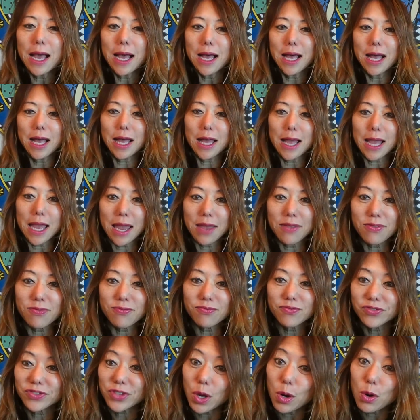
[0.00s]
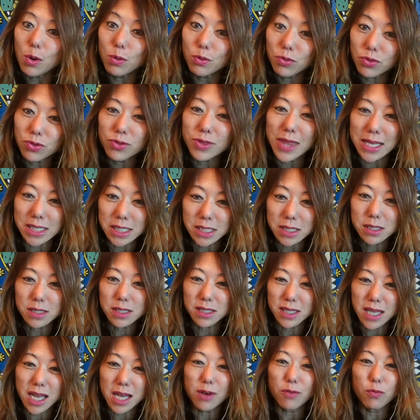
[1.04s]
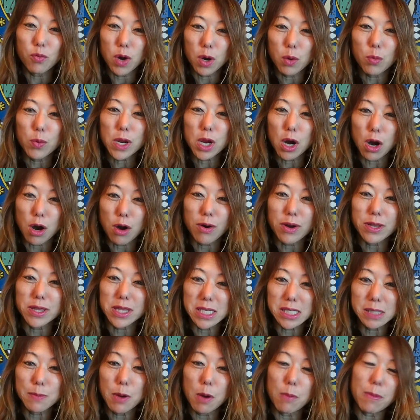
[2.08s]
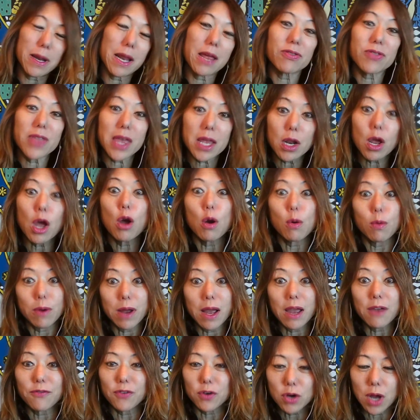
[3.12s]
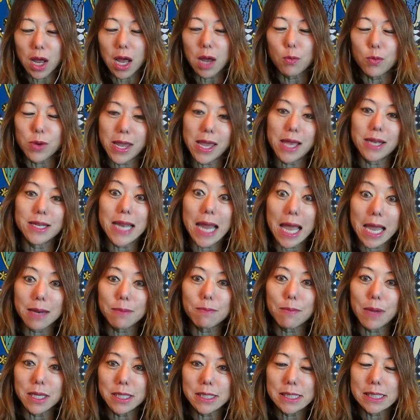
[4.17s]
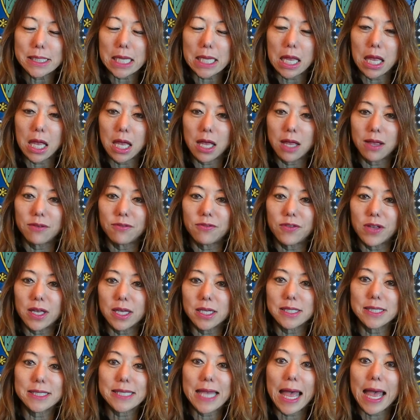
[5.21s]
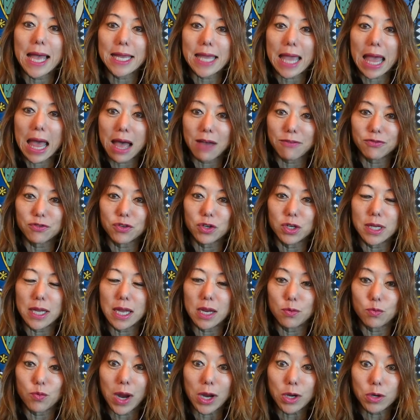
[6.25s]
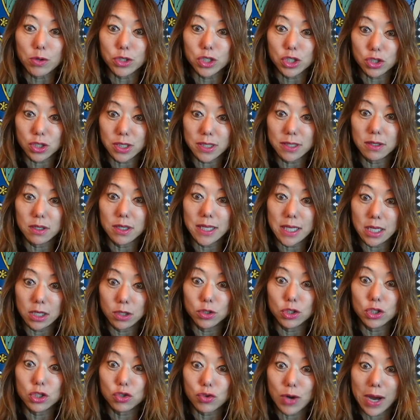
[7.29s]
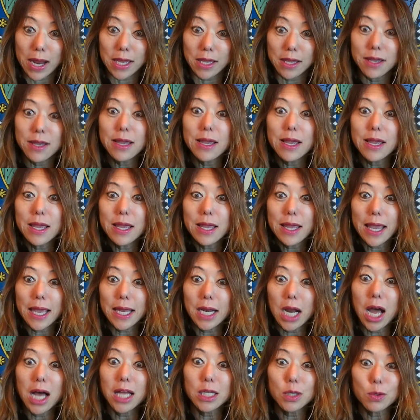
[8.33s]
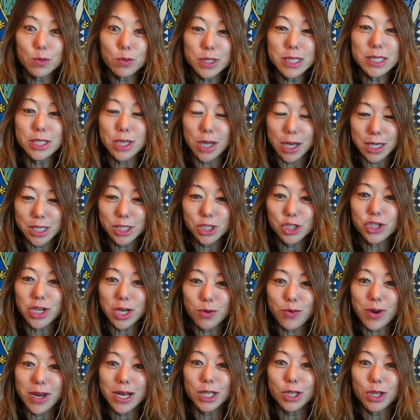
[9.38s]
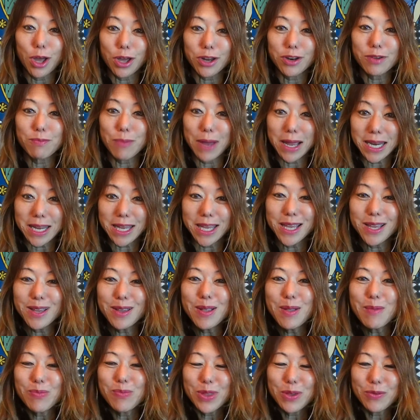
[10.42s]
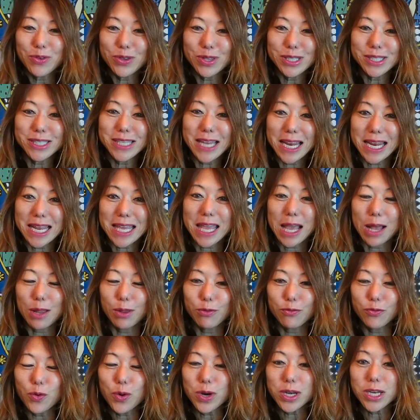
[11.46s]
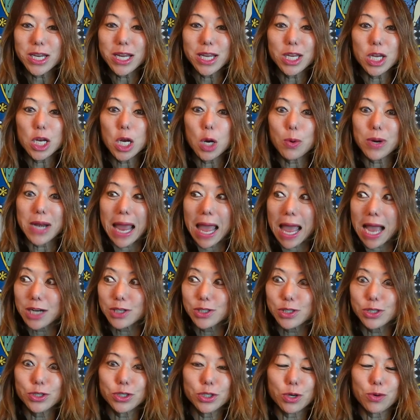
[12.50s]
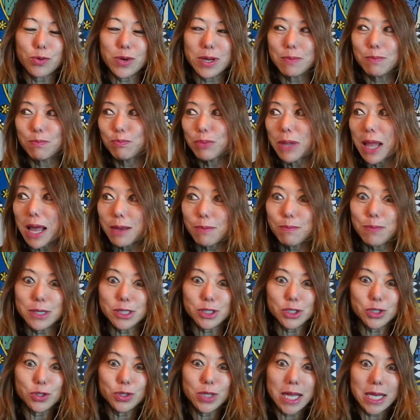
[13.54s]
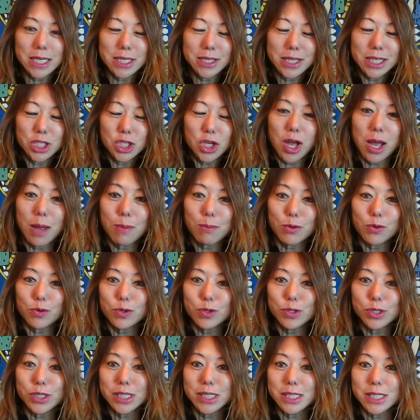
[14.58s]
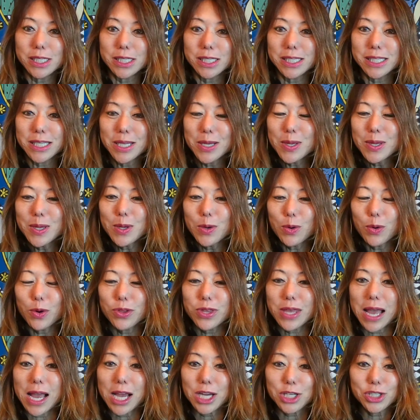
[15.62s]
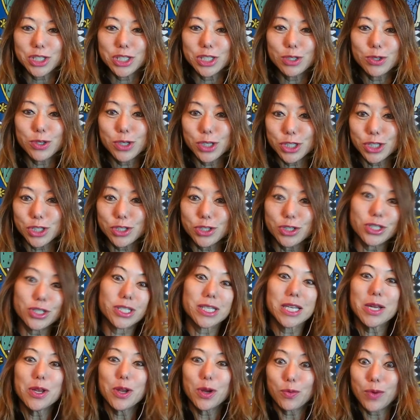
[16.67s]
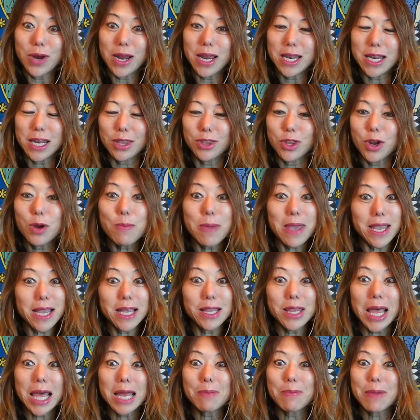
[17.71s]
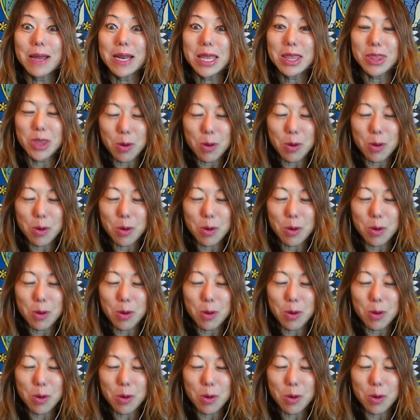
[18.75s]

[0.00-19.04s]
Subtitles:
And so that's kind of where we are at this moment. And then, oh, I forgot, we had 9 months of a SAG-AFTRA and Writers Guild strike. And Hollywood does generate a lot of money for the state of California. When actors are in blockbuster like the Tom Cruises or the Ashton Kutchers, right? They're making a lot of money.